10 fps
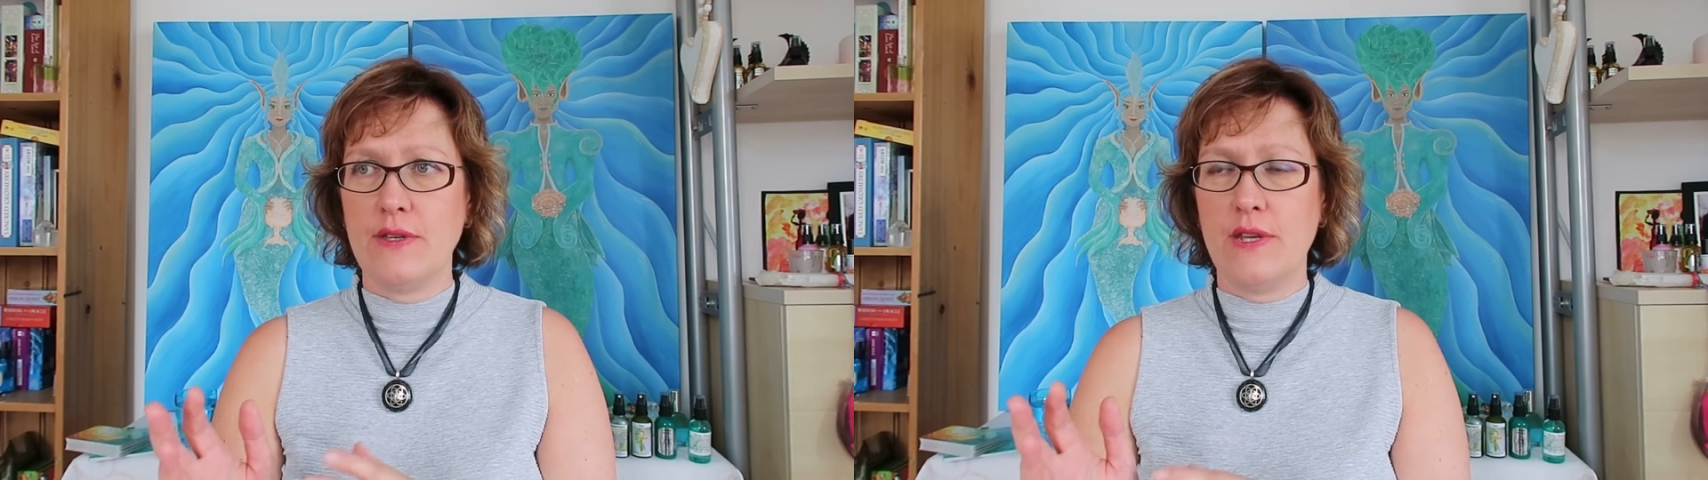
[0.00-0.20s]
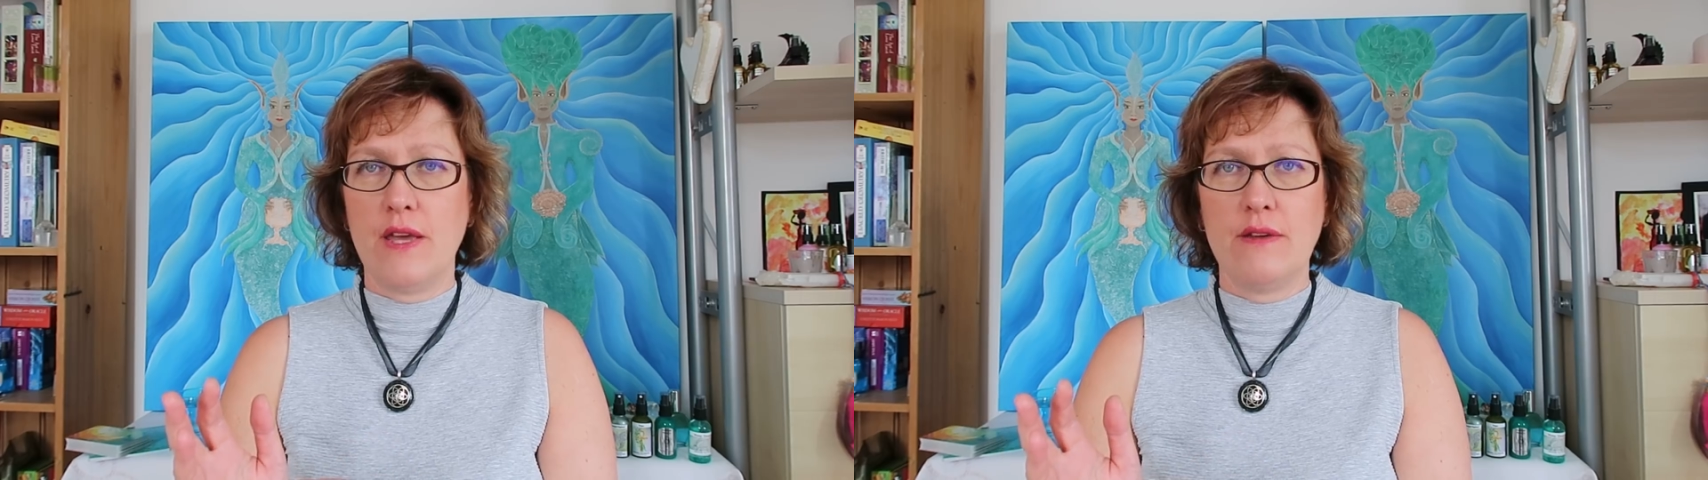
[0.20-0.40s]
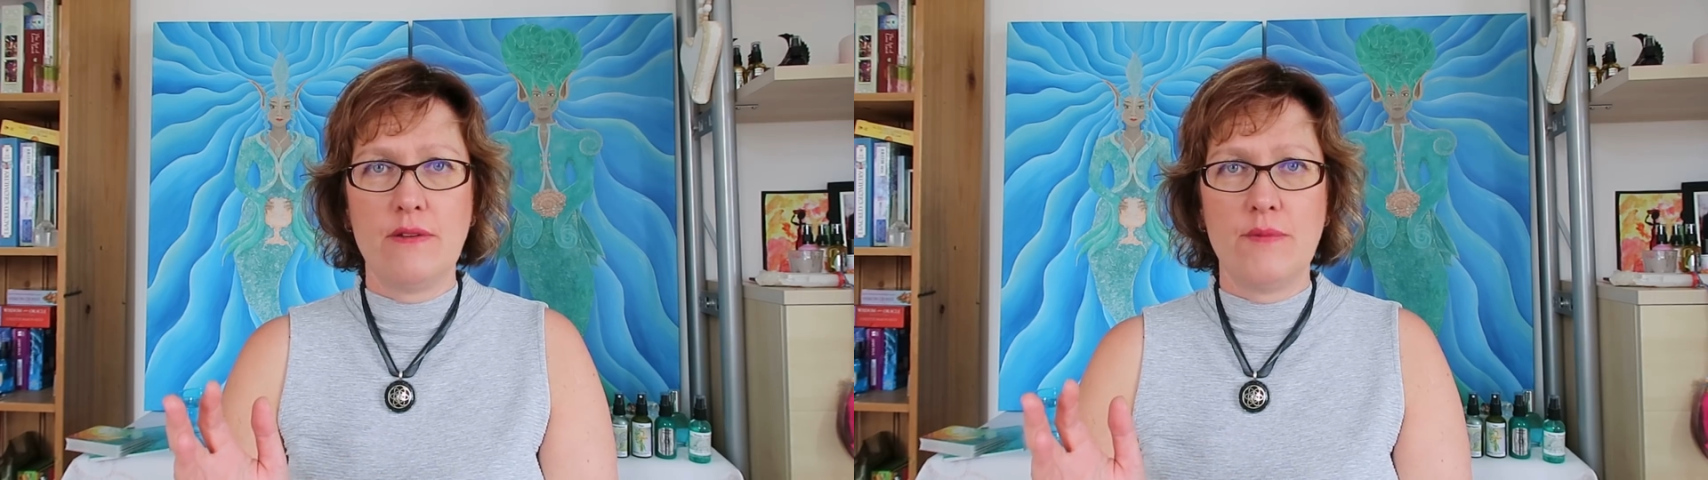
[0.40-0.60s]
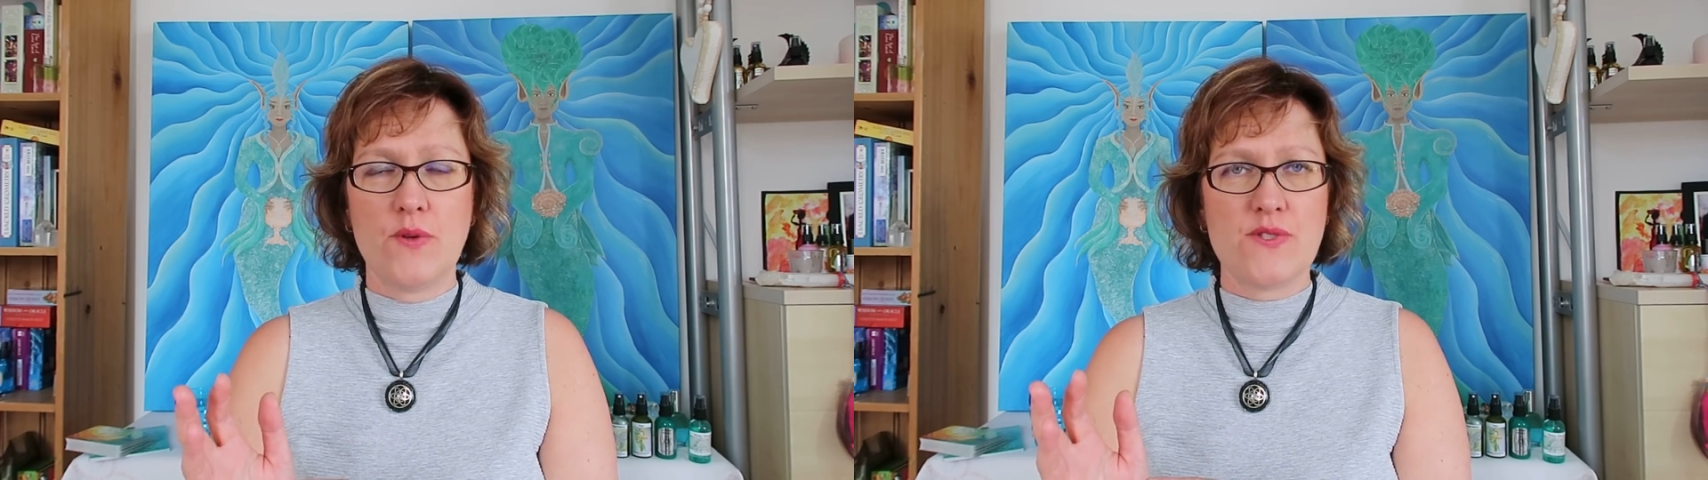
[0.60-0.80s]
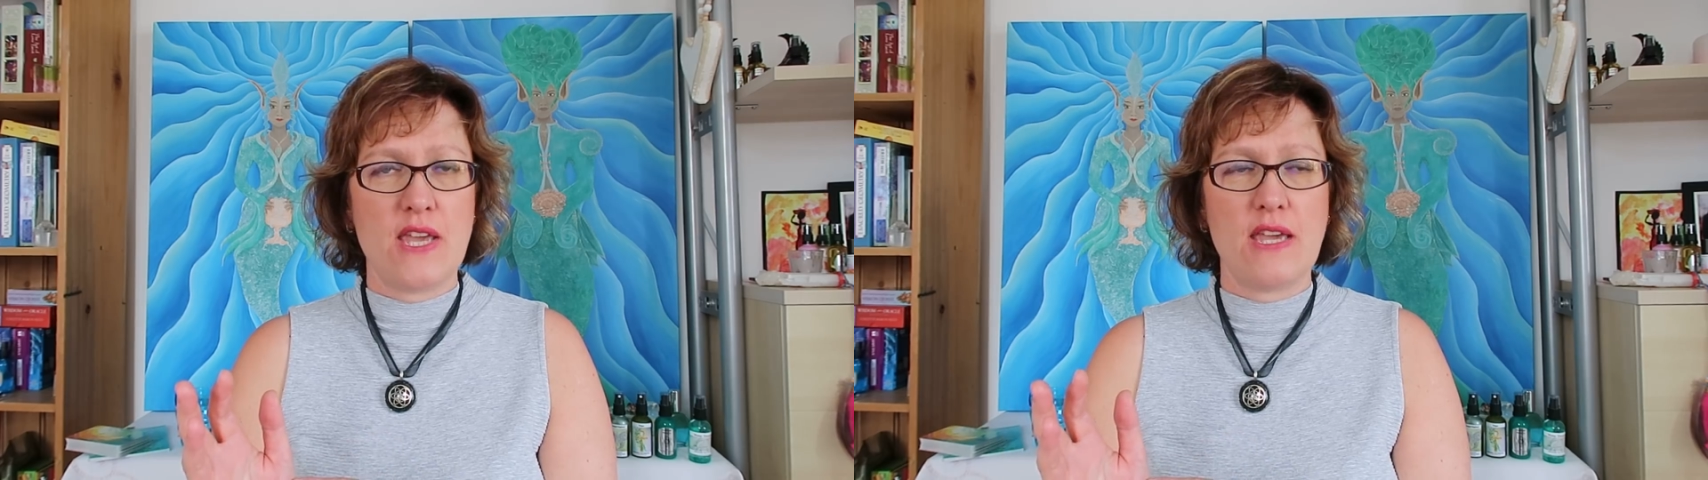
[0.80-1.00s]
You know, I'm
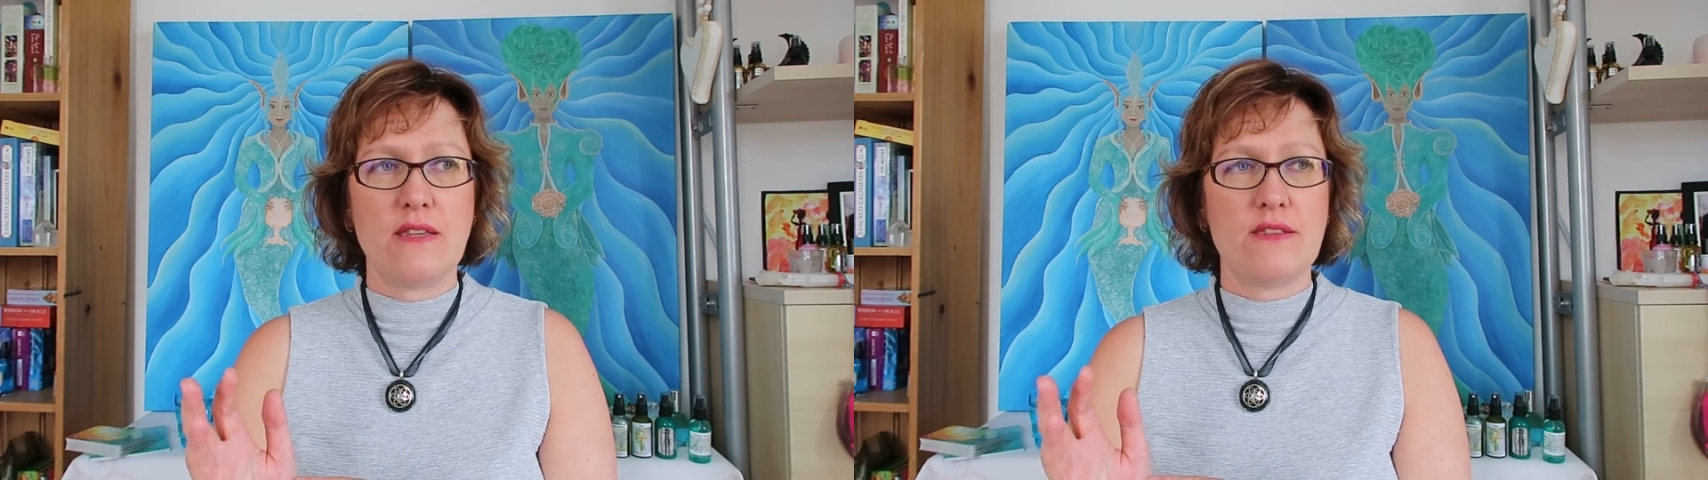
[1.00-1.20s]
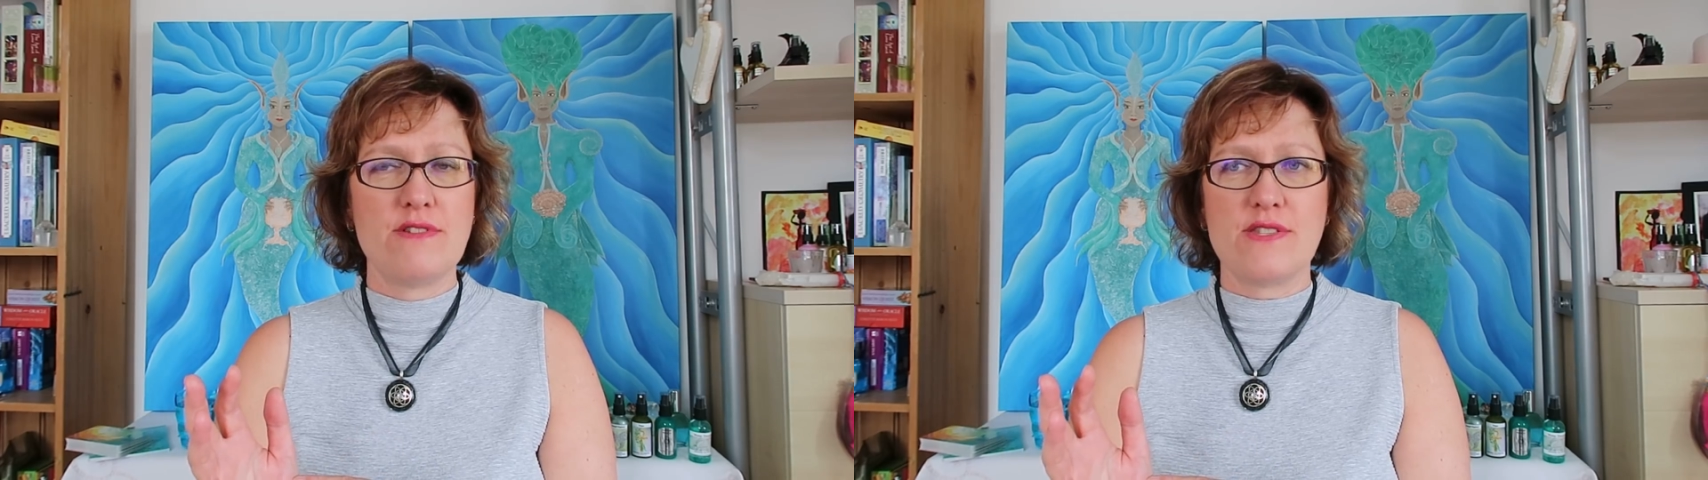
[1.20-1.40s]
not saying there